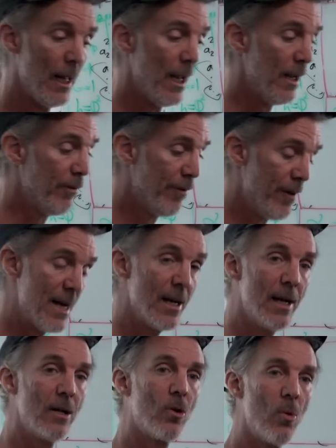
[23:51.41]
a
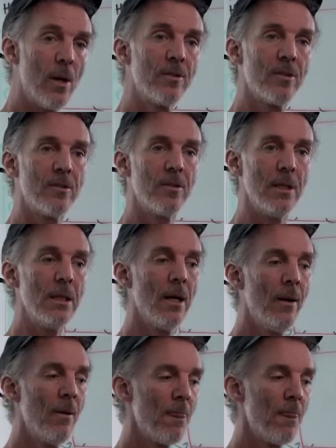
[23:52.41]
finite quantity